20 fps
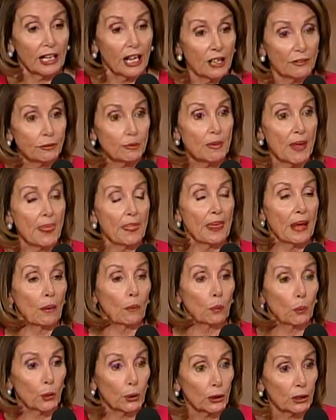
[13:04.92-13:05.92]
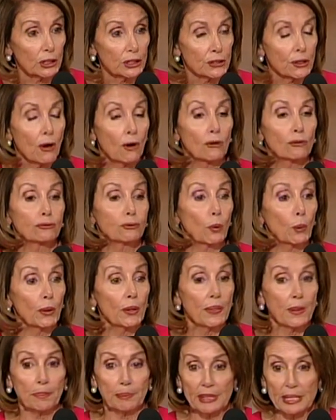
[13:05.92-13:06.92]
a government that works
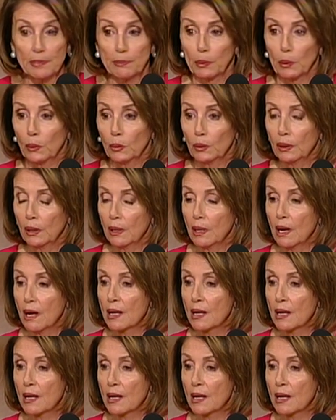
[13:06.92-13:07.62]
for the people,